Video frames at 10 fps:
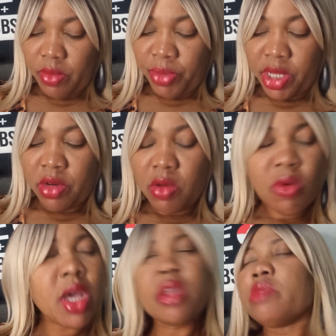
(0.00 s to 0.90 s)
but you know
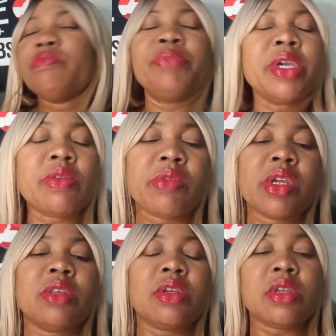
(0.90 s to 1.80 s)
what?
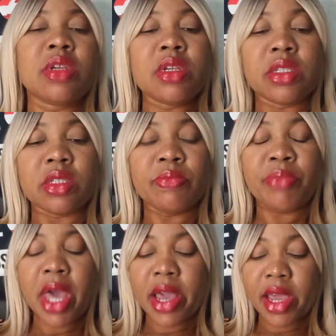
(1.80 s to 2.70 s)
Bitcoin is
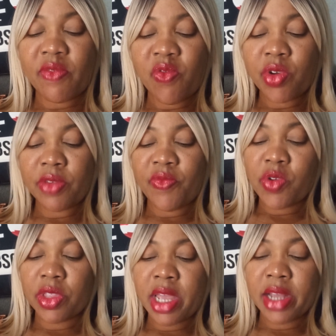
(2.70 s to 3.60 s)
back at
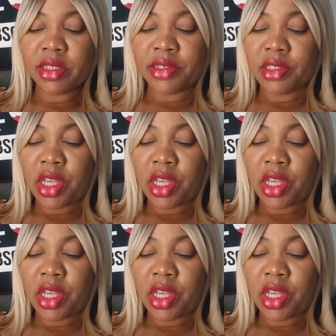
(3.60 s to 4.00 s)
44,000,